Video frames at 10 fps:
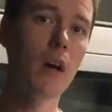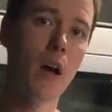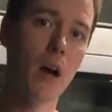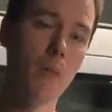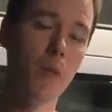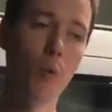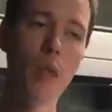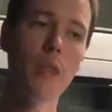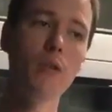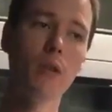Um, the
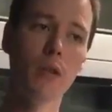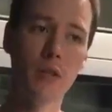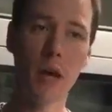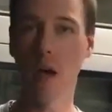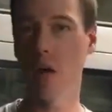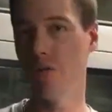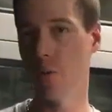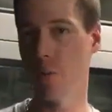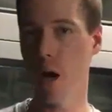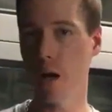way that you can tell if
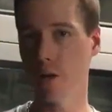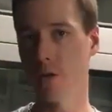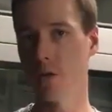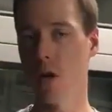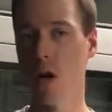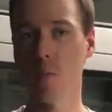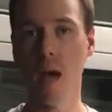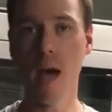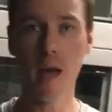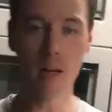your product has gone
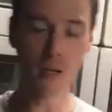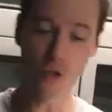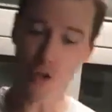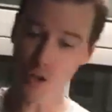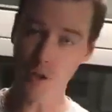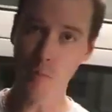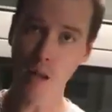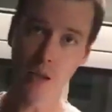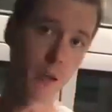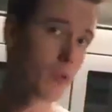bad is just smell it.